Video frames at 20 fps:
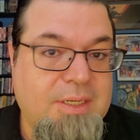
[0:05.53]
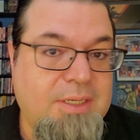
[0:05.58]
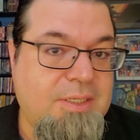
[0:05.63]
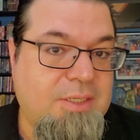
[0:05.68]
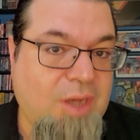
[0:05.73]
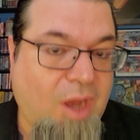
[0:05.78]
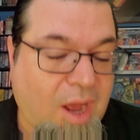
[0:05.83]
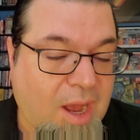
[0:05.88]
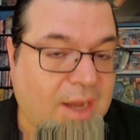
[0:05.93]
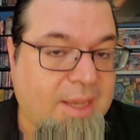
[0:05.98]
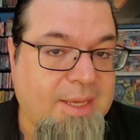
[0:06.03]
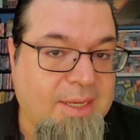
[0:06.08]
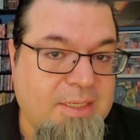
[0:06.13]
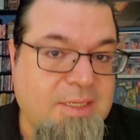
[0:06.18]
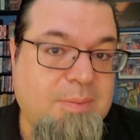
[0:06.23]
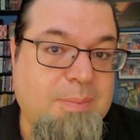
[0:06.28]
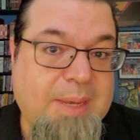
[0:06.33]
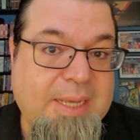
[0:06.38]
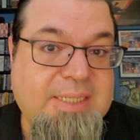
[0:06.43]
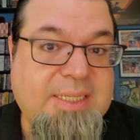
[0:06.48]
talking
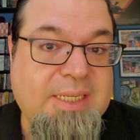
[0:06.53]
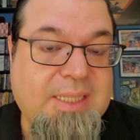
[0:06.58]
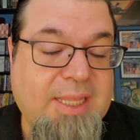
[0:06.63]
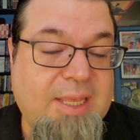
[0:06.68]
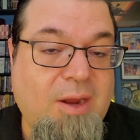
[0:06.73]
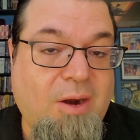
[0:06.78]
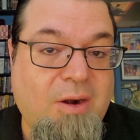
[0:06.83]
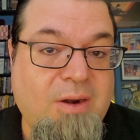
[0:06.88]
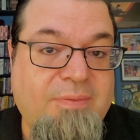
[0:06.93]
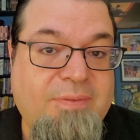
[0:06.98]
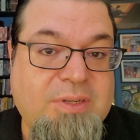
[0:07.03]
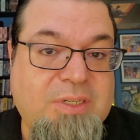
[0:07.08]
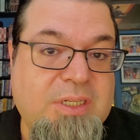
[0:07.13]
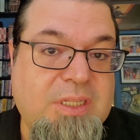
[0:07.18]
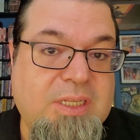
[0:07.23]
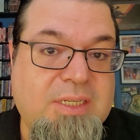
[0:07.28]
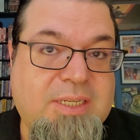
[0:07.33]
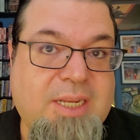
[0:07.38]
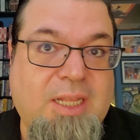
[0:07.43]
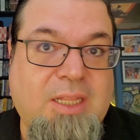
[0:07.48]
to basically
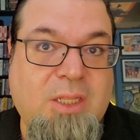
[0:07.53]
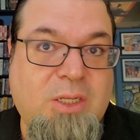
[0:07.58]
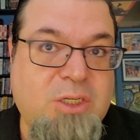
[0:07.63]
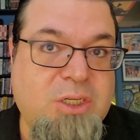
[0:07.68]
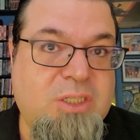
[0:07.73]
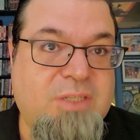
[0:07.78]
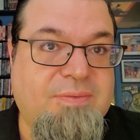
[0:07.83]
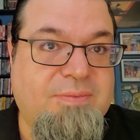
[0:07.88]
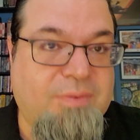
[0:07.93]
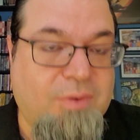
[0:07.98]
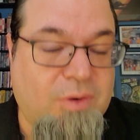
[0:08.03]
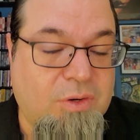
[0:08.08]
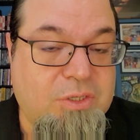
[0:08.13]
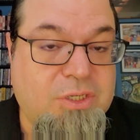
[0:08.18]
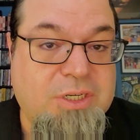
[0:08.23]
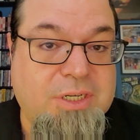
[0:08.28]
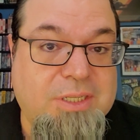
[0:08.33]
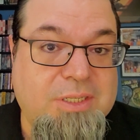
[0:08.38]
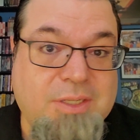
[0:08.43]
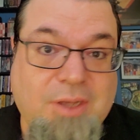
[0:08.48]
artificial intelligence
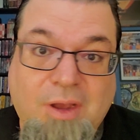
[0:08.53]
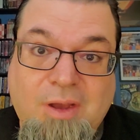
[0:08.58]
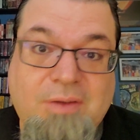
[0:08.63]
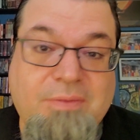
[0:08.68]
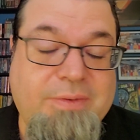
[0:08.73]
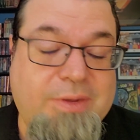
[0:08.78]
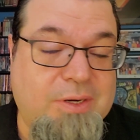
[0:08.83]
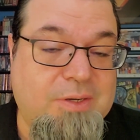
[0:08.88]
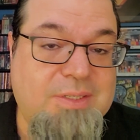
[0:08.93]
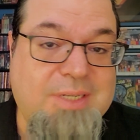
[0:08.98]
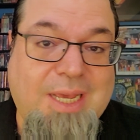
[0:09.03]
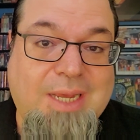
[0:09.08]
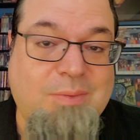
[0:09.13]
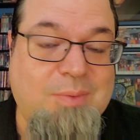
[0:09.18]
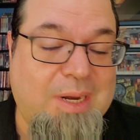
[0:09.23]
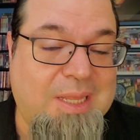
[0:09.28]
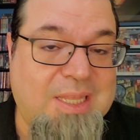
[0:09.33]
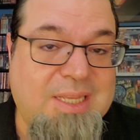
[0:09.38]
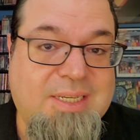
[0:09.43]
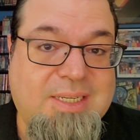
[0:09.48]
versions of your dead
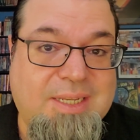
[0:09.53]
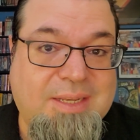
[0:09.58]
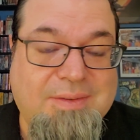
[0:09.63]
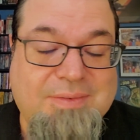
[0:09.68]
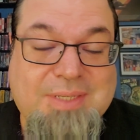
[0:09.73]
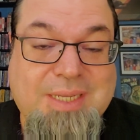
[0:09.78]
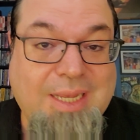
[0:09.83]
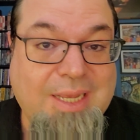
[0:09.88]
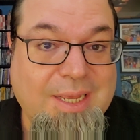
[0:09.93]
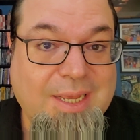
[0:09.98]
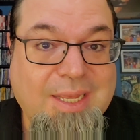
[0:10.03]
relatives